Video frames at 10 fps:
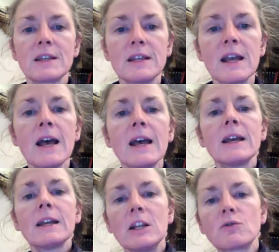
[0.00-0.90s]
the
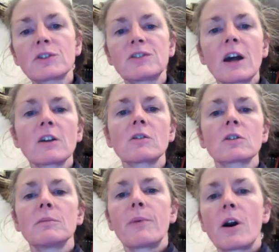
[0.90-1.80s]

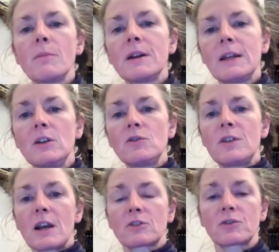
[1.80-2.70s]
intracellular compartment into
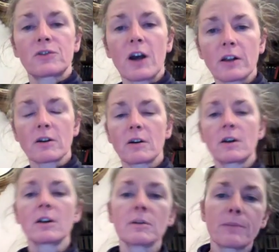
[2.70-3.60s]
the
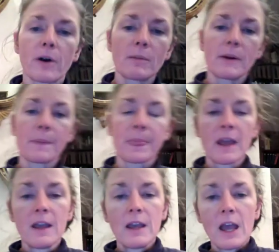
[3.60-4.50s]
extracellular compartment,
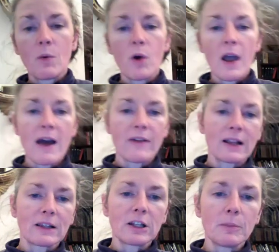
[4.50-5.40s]
and we'll have
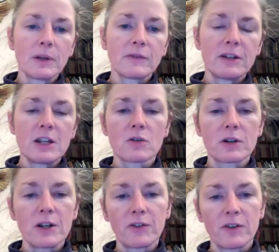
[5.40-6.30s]
a little bit of a
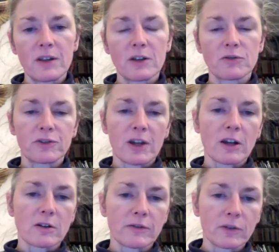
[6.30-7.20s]
decrease in the
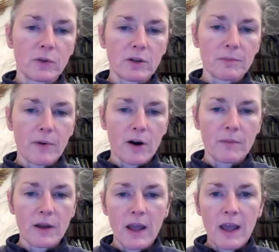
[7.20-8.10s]
intracellular fluid
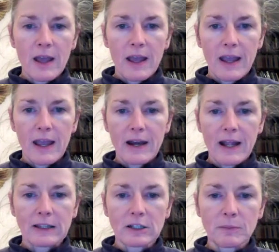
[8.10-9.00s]
compartment and
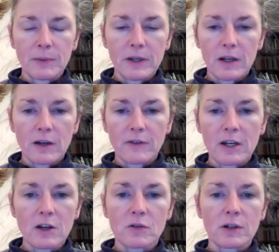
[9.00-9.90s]
a little bit of an
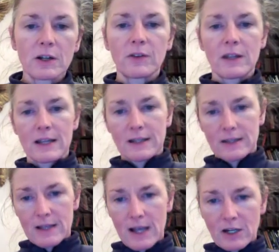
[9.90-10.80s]
increase in
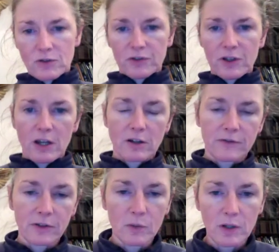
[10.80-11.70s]
the
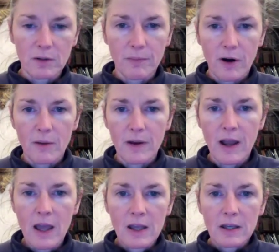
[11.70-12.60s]
extracellular fluid
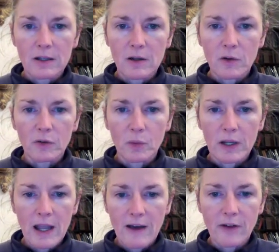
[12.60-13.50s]
compartment. And notice
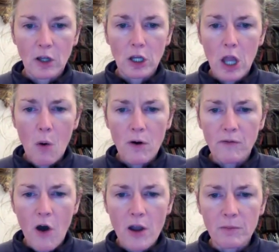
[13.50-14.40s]
we have
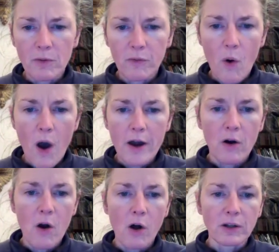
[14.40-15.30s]
lower volume of
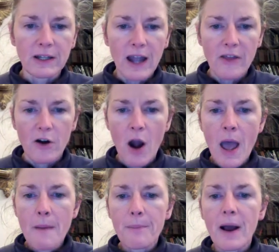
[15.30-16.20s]
water altogether,
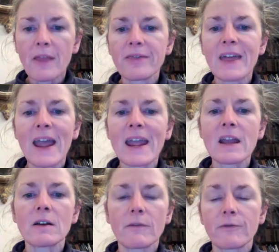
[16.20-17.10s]

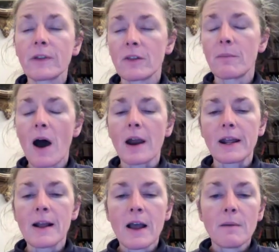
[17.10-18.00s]
in the
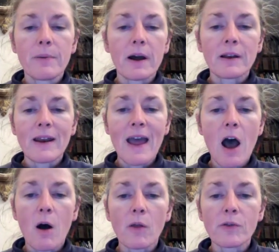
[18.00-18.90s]
body, but
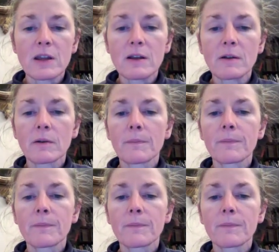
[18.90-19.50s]
now the